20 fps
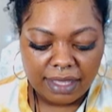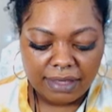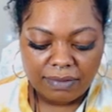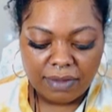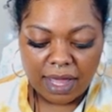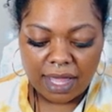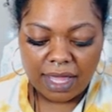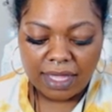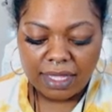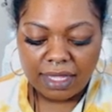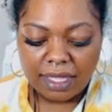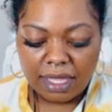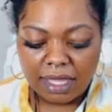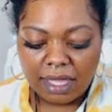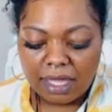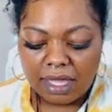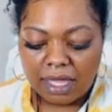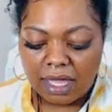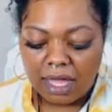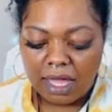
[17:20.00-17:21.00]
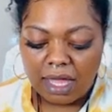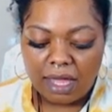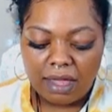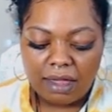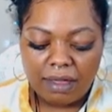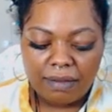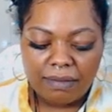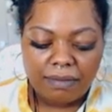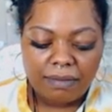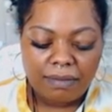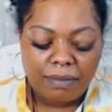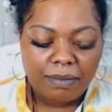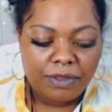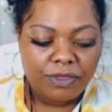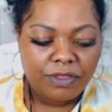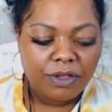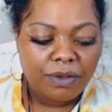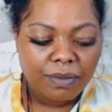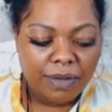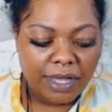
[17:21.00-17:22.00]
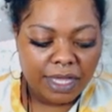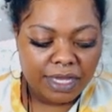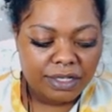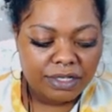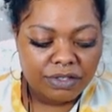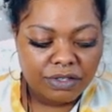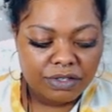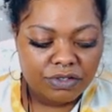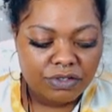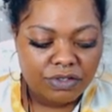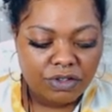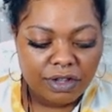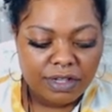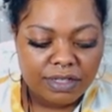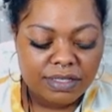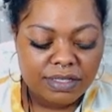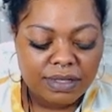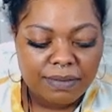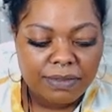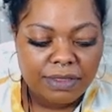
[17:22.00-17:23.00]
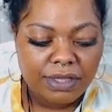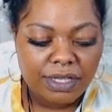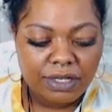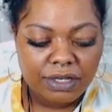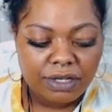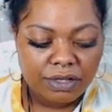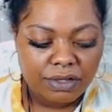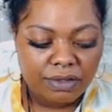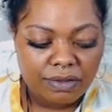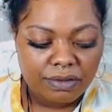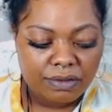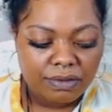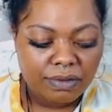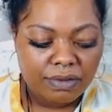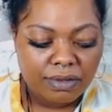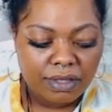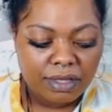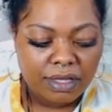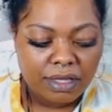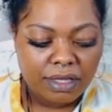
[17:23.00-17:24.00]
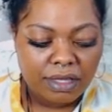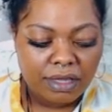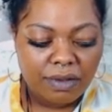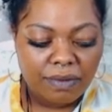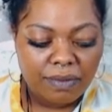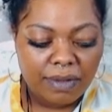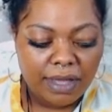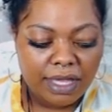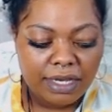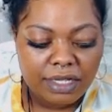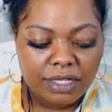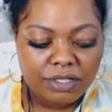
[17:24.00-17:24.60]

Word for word: right? Um, but they're ready to start something new. They're ready